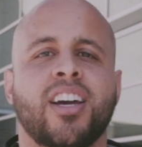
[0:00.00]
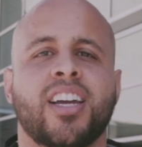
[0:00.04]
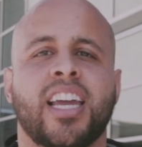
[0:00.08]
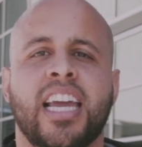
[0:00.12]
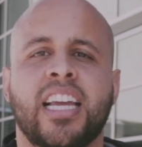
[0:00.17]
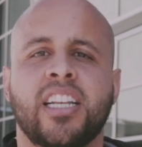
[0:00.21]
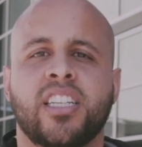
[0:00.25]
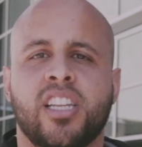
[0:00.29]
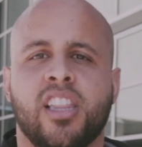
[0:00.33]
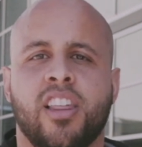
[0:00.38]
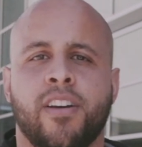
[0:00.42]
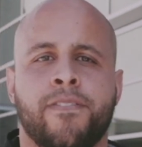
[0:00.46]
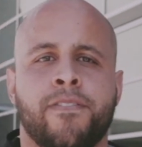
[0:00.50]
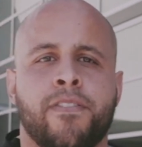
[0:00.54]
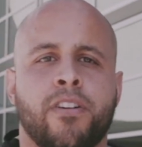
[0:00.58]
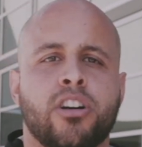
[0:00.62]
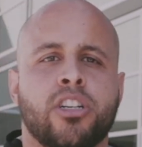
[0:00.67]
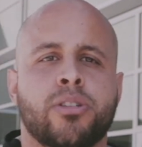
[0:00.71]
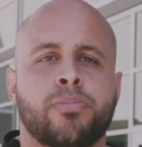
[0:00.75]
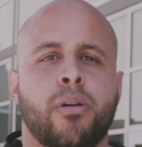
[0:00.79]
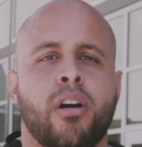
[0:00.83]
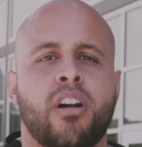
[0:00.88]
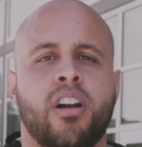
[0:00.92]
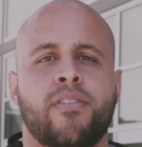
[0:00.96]
into the
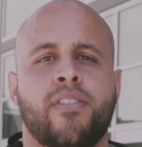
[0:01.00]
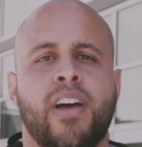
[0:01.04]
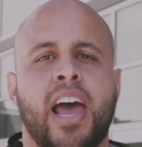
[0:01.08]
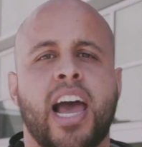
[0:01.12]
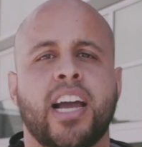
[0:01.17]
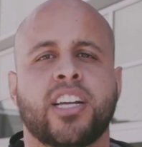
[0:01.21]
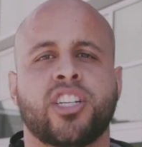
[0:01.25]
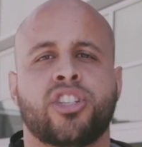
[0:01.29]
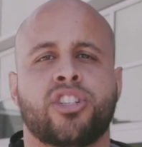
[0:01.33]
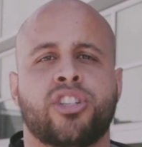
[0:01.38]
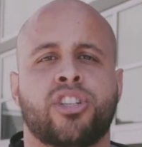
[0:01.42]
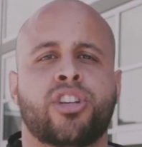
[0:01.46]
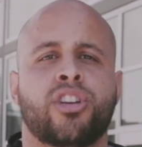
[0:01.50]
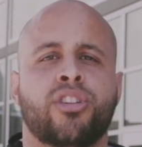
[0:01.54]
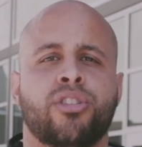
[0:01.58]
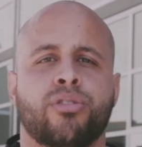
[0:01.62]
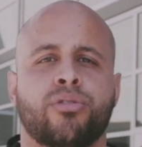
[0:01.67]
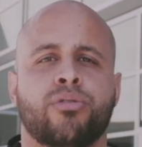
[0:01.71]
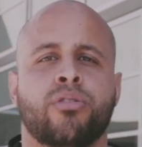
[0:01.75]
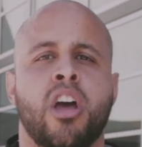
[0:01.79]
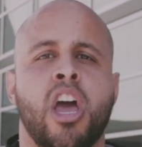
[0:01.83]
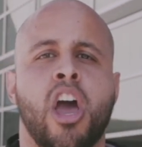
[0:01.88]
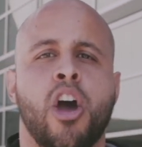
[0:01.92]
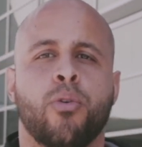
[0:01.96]
first part of Acts
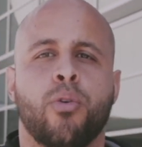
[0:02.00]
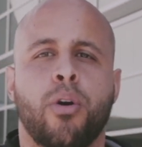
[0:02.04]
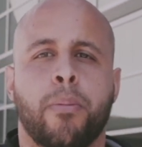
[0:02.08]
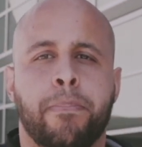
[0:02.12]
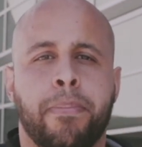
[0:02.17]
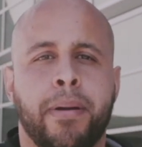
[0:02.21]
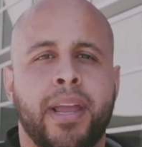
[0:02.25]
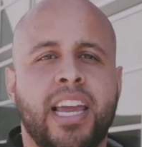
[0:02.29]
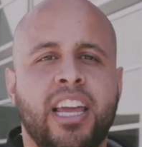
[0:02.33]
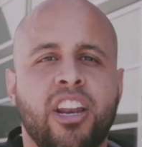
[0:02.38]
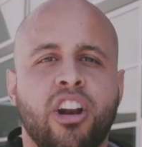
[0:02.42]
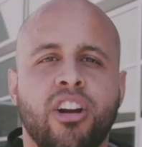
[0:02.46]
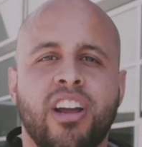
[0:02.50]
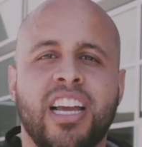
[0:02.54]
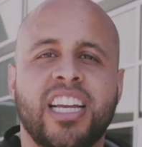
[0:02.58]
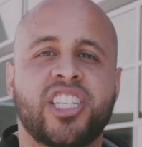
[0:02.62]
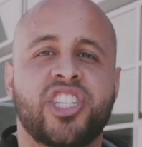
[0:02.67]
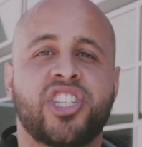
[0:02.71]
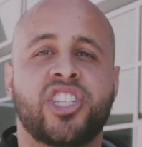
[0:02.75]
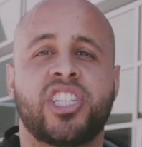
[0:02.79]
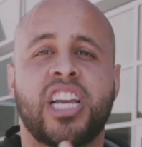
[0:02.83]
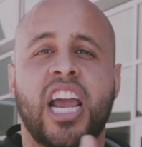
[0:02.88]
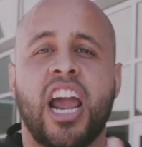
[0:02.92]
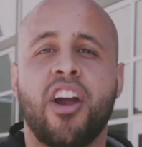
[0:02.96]
2, where Peter is
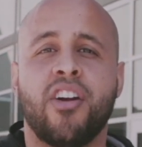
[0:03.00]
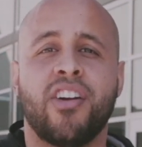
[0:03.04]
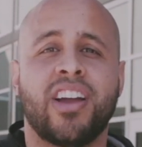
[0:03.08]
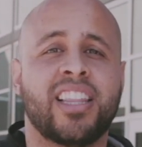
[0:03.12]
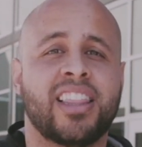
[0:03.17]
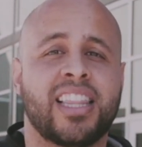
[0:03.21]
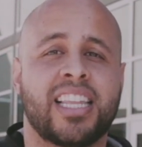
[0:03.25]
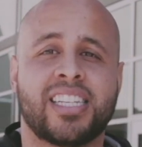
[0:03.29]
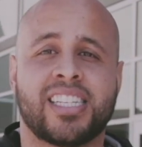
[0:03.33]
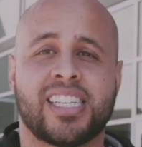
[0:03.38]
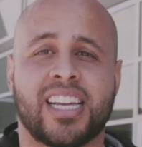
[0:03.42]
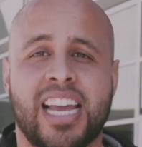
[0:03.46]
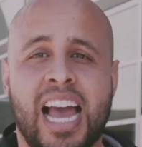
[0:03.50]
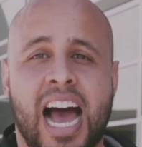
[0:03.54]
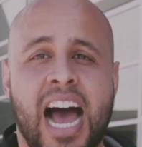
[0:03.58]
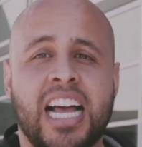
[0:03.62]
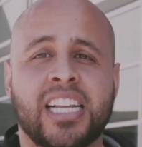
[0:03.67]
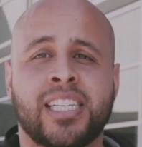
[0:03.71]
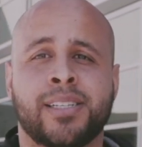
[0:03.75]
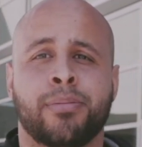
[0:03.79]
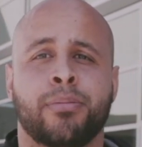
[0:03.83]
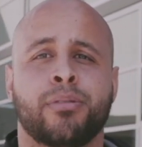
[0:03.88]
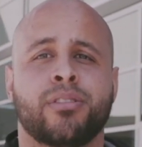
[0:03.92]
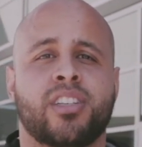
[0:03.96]
sharing this
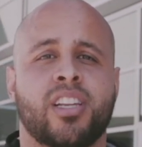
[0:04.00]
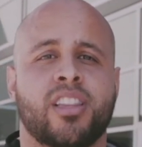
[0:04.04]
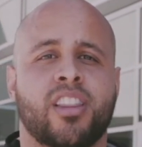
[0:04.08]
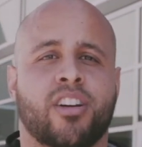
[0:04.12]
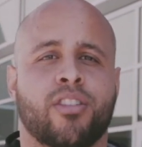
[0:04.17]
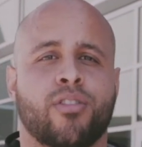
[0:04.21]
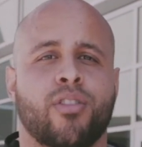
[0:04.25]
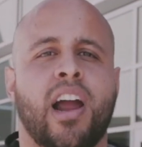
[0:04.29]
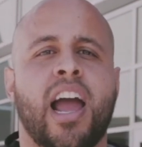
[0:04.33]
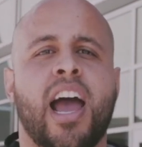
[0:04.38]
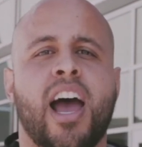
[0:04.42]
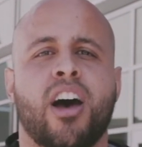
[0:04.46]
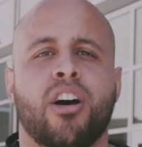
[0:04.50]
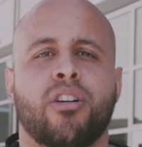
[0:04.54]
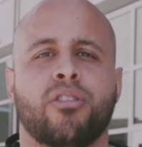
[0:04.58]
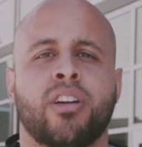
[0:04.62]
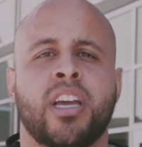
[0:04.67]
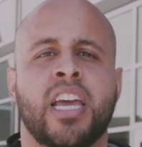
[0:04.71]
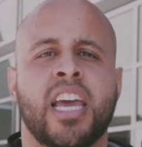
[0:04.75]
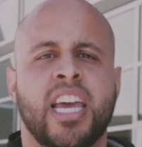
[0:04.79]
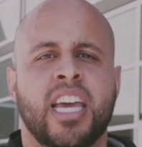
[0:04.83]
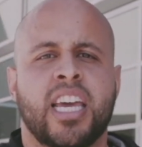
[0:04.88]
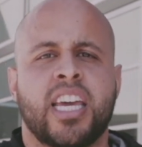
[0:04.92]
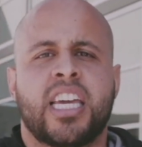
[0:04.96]
gospel to the crowd.
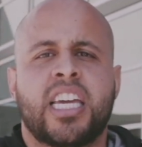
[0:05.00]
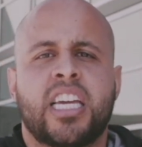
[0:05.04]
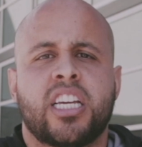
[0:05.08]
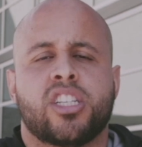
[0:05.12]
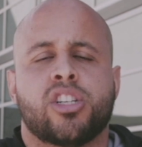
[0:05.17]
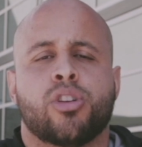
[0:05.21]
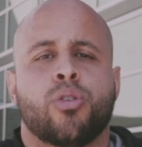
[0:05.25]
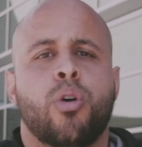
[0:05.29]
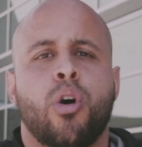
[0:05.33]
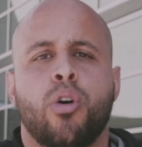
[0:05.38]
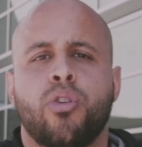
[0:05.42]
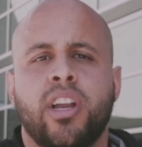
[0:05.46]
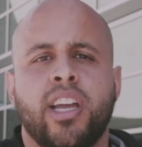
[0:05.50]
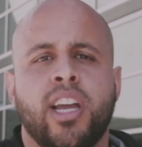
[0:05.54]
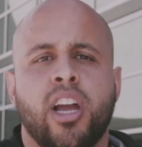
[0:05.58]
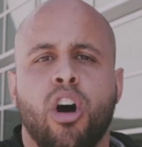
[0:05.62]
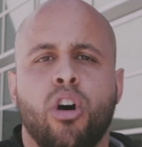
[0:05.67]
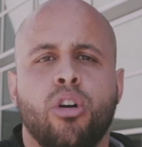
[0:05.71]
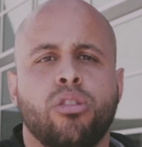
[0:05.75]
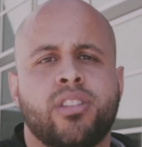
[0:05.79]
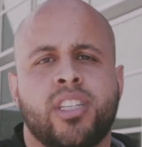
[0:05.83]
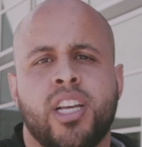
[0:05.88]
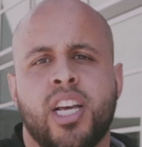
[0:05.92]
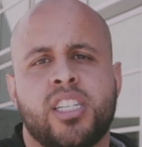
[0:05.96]
He is quoting
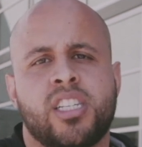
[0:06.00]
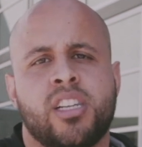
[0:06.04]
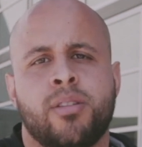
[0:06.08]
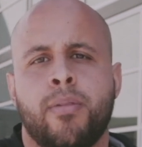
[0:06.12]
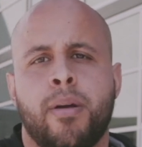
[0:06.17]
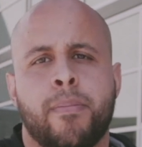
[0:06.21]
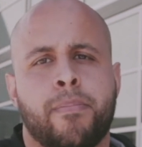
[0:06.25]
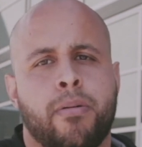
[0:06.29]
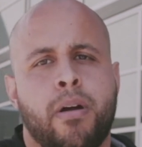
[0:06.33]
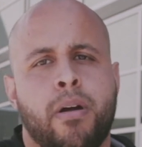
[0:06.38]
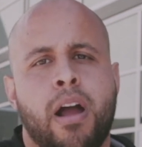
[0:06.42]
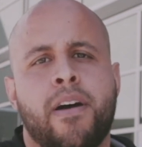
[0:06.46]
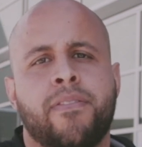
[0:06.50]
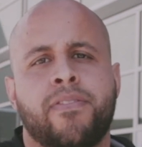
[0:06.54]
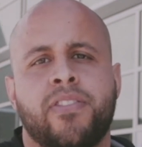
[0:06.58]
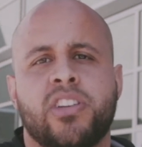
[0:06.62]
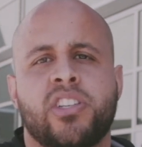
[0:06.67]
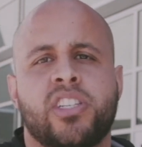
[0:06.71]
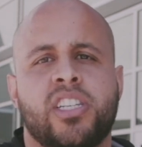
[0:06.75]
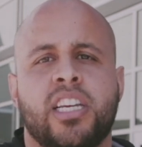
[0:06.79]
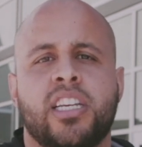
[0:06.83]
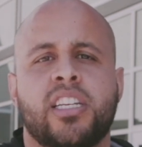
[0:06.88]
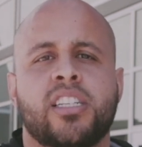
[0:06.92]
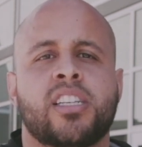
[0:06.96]
Old Testament
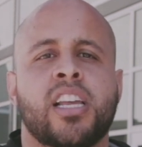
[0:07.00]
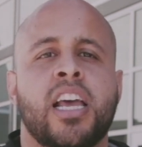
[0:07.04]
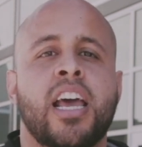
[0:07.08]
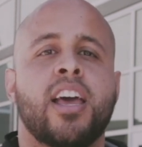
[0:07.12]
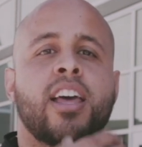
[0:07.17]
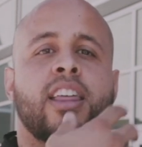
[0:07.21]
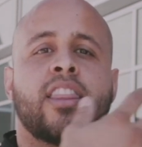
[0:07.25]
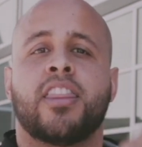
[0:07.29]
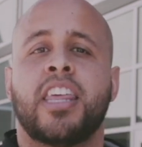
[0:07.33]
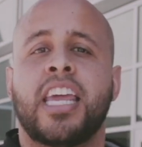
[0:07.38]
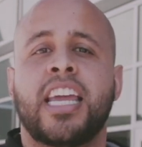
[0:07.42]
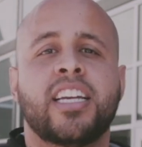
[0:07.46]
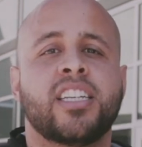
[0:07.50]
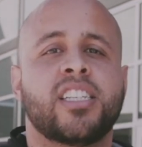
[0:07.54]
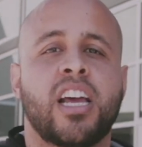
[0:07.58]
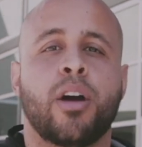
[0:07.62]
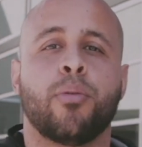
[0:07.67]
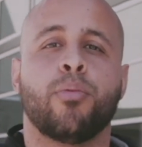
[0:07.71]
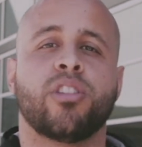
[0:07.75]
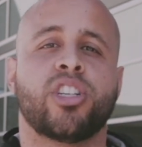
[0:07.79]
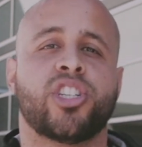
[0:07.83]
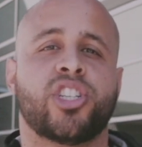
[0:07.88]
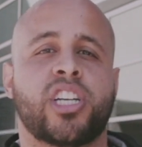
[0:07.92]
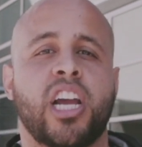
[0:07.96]
prophecies, things that
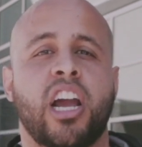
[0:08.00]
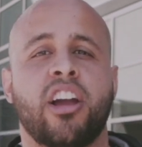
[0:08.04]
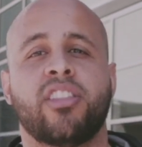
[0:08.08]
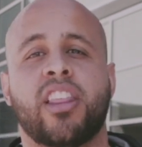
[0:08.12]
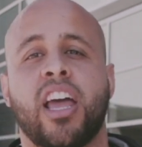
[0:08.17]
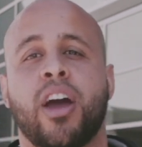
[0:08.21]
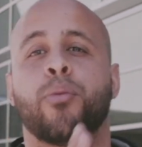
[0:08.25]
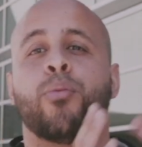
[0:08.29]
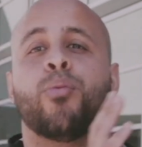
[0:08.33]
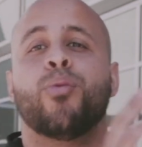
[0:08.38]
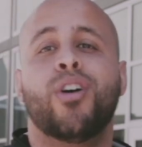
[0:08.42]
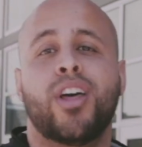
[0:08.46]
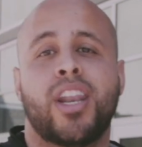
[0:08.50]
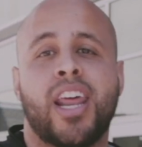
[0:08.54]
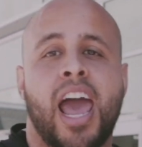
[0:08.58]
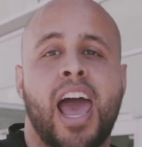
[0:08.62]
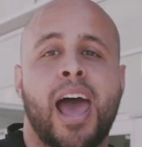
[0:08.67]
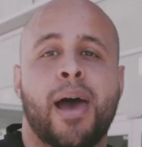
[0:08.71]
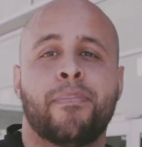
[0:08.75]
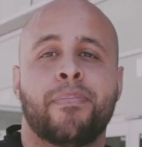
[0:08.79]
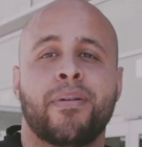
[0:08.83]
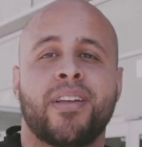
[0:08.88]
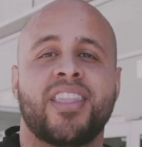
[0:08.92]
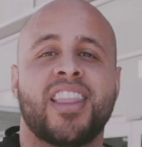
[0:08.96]
were shared that would
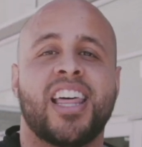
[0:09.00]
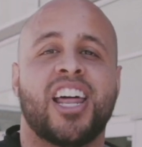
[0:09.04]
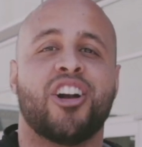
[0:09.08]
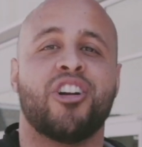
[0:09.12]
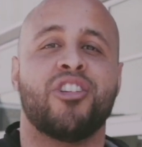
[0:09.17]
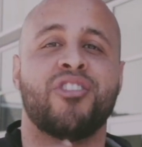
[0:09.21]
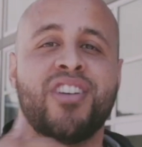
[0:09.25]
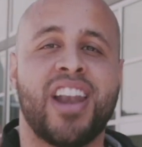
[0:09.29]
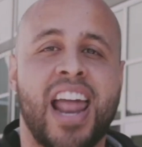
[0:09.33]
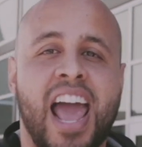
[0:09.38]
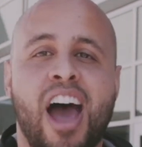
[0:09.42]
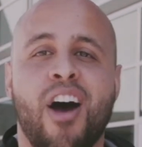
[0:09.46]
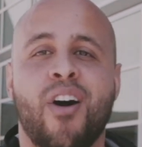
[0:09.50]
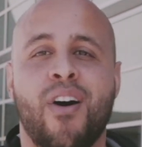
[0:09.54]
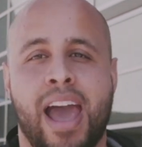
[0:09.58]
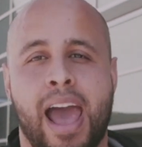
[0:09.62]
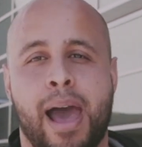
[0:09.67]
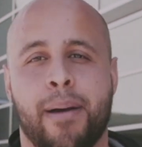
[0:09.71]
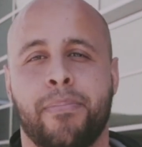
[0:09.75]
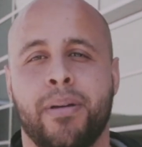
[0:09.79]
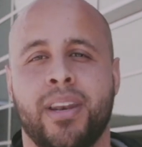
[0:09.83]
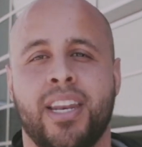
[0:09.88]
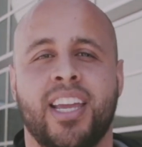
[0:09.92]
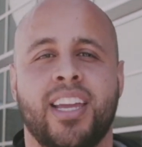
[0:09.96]
happen that are now
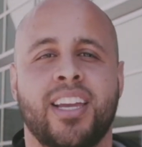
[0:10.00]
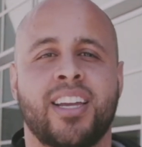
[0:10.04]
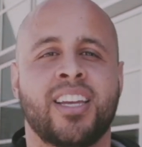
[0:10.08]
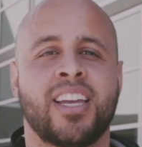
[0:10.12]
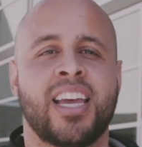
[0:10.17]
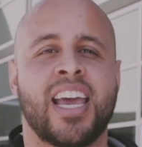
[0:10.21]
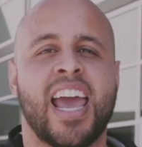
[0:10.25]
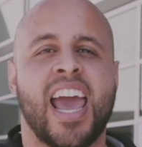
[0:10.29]
happening.